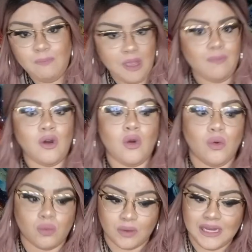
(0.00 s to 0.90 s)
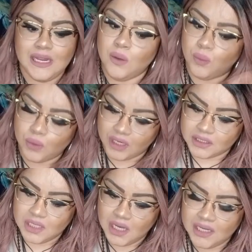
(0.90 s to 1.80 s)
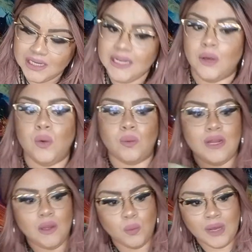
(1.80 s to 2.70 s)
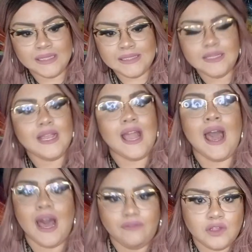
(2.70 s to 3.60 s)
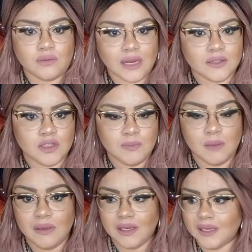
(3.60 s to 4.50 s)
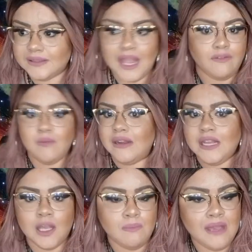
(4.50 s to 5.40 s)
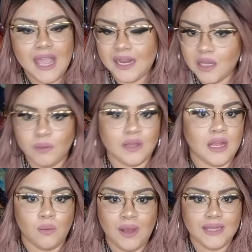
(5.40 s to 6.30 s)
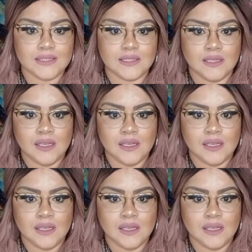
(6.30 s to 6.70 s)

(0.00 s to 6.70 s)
people who really worked on it, who really wanted, they have the right to be because everybody can be anywhere they want.